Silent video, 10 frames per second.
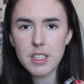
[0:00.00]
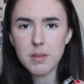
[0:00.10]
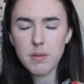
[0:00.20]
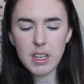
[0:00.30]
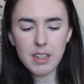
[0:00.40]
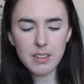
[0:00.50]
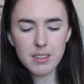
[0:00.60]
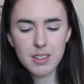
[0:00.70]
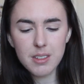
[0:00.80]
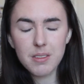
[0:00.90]

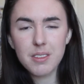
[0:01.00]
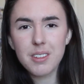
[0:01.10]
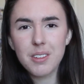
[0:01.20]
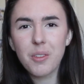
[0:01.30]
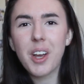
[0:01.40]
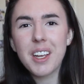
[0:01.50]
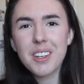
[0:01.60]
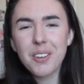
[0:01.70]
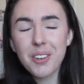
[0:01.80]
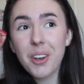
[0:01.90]
things where
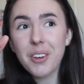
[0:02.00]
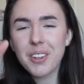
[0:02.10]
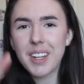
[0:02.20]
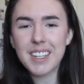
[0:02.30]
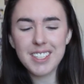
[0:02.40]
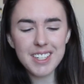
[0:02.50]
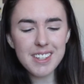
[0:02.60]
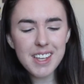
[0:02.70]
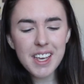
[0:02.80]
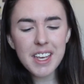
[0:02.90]
you curl your lashes.